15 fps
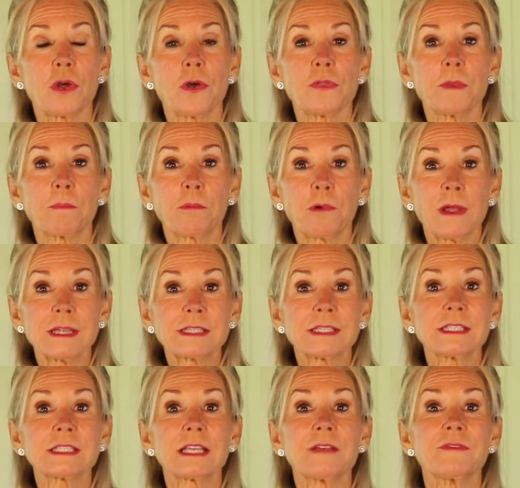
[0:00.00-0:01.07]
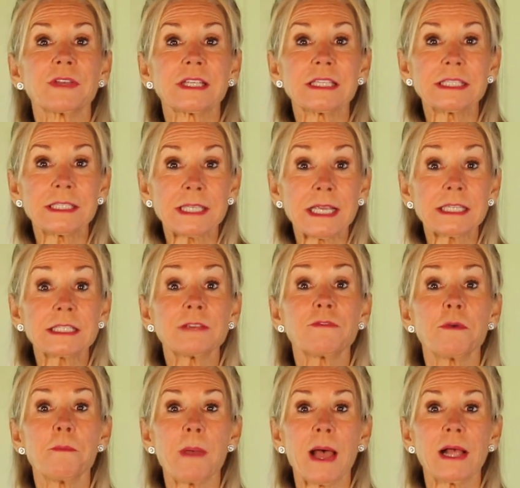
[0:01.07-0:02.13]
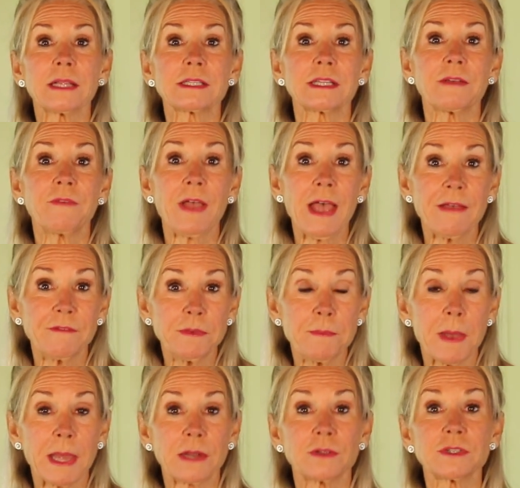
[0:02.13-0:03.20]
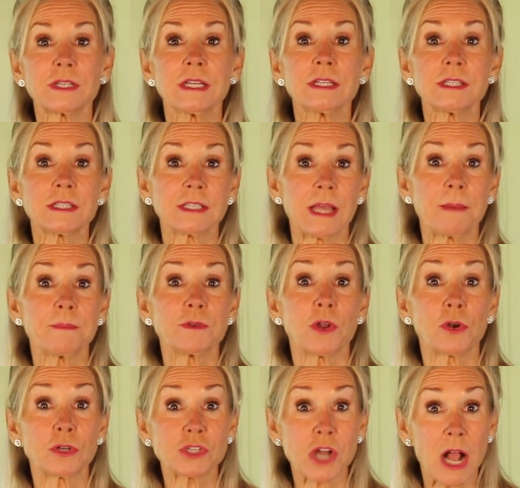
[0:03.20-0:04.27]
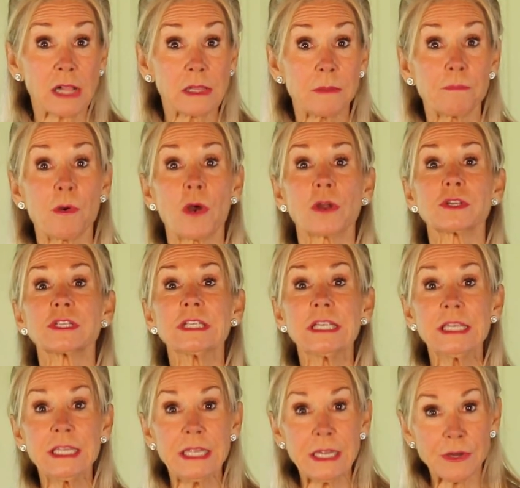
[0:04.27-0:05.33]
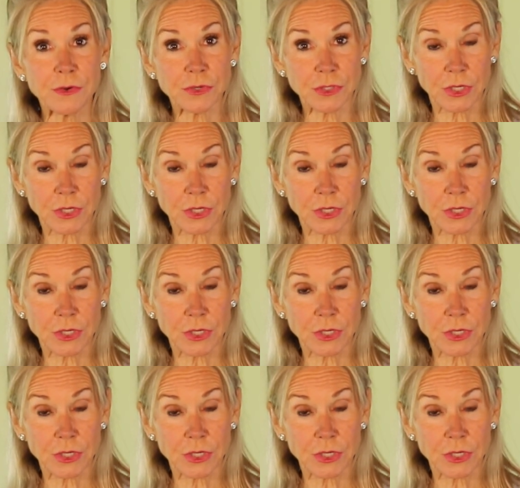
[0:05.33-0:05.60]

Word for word: on the presence of excessive amounts of heavy metals in some dark chocolate bars years